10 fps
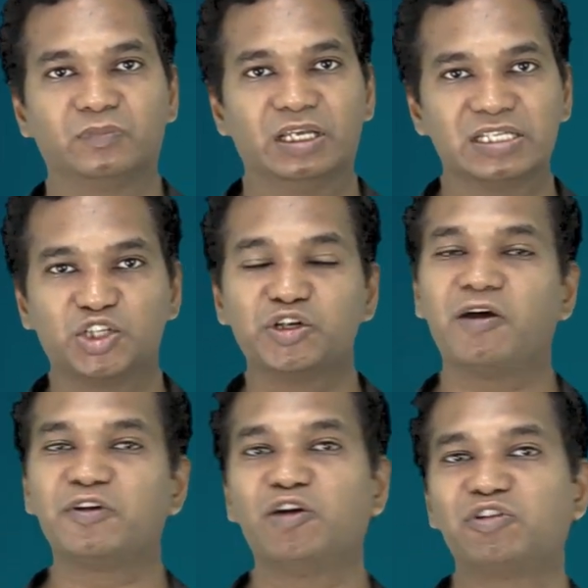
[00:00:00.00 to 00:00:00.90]
yes, you
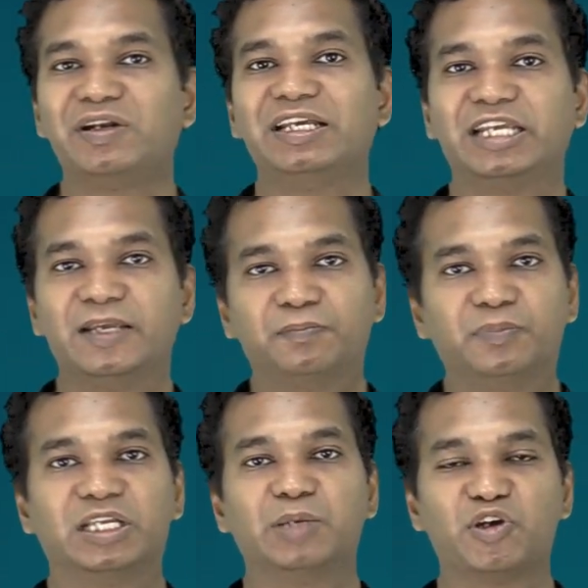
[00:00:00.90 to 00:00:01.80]
have you have to really
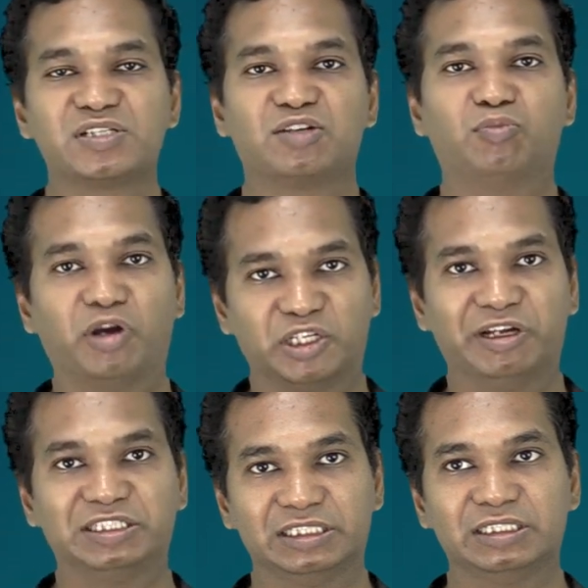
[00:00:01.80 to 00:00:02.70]
keep keep yourself
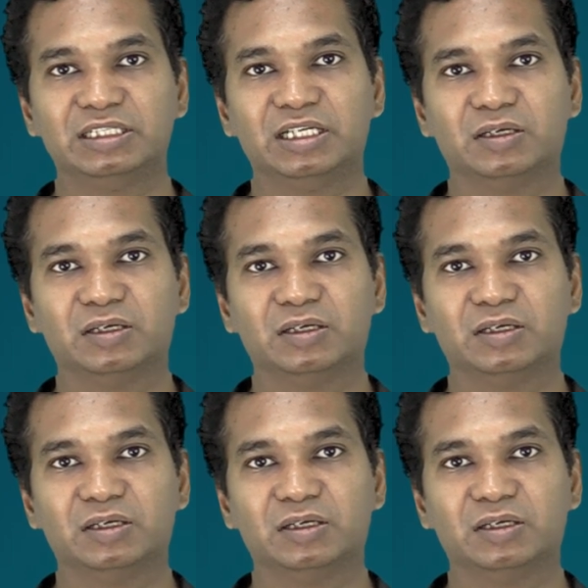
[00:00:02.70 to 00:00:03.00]
motivated.